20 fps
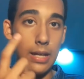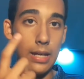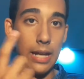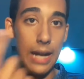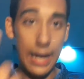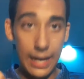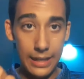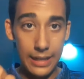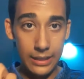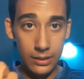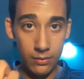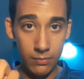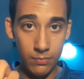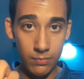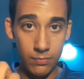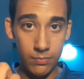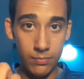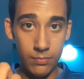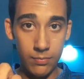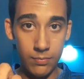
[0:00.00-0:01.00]
I
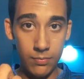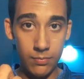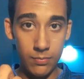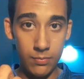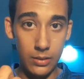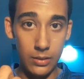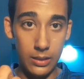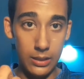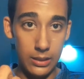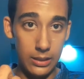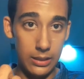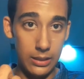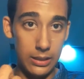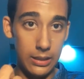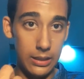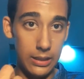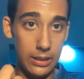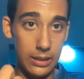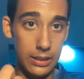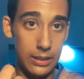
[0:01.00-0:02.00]

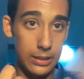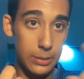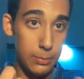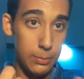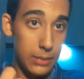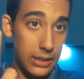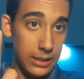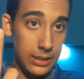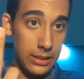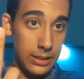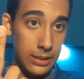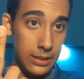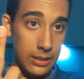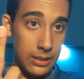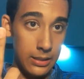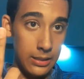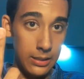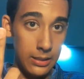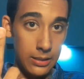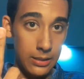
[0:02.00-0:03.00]
is me,
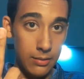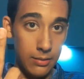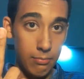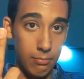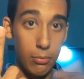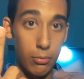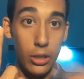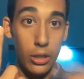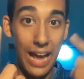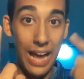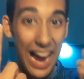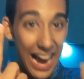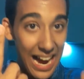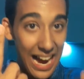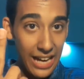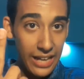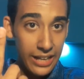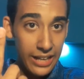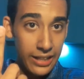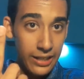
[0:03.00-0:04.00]
but
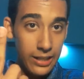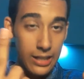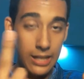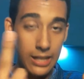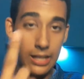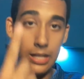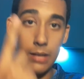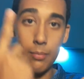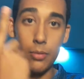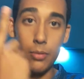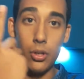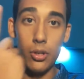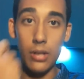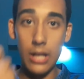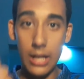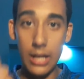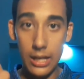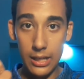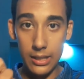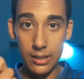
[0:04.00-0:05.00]
I am not
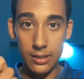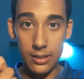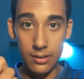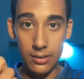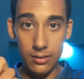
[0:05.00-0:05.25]
I.